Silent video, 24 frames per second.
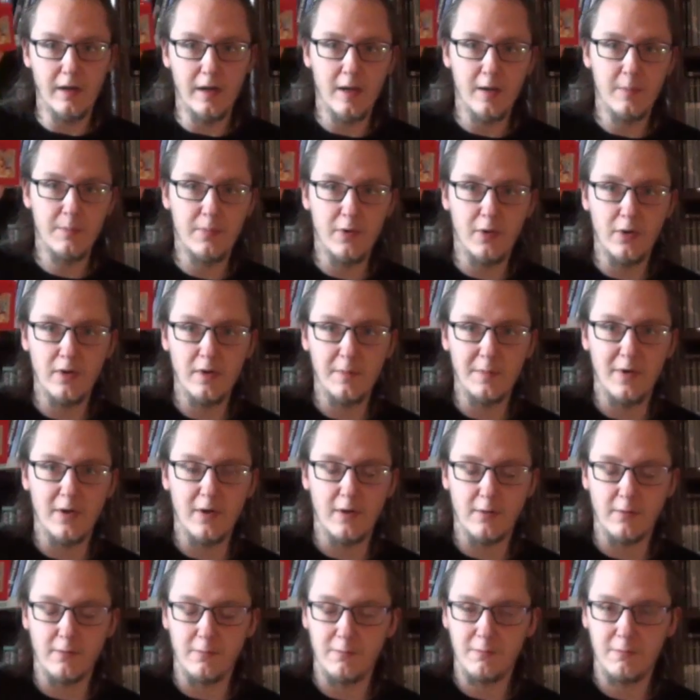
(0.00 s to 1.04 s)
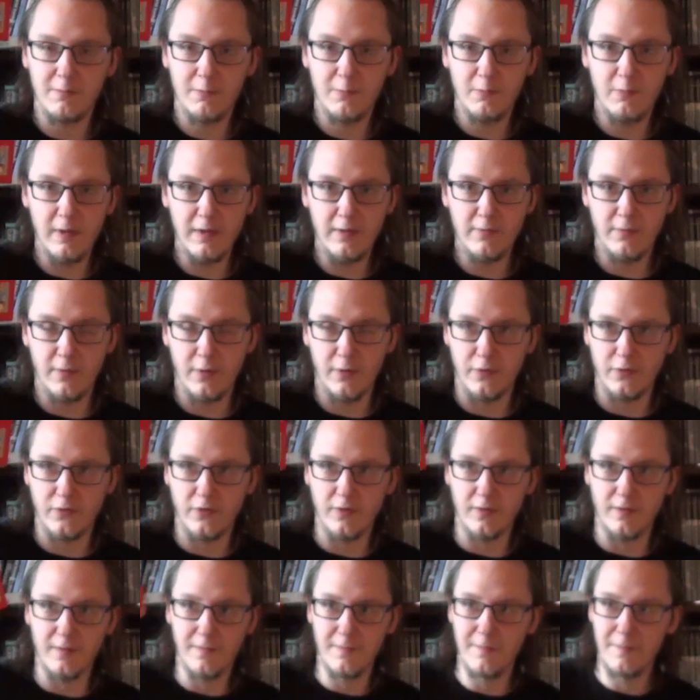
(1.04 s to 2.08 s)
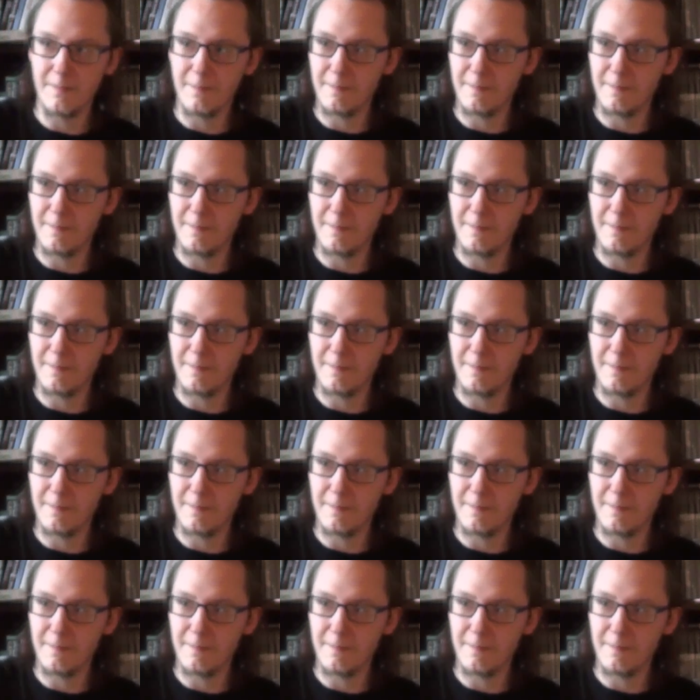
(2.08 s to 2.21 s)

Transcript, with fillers: and Pokémon Red version.